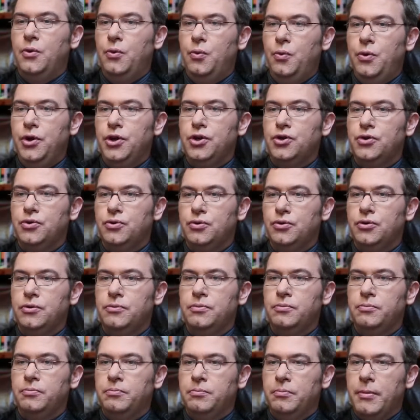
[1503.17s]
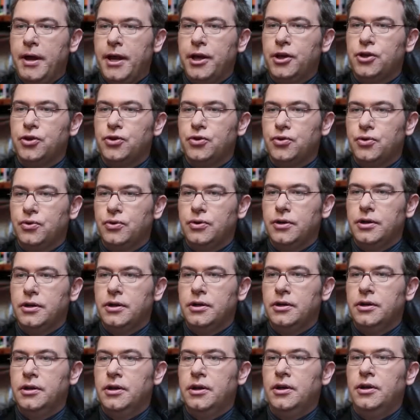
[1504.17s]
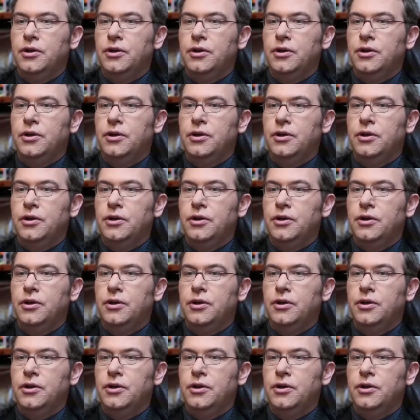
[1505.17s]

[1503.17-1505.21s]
we should make sure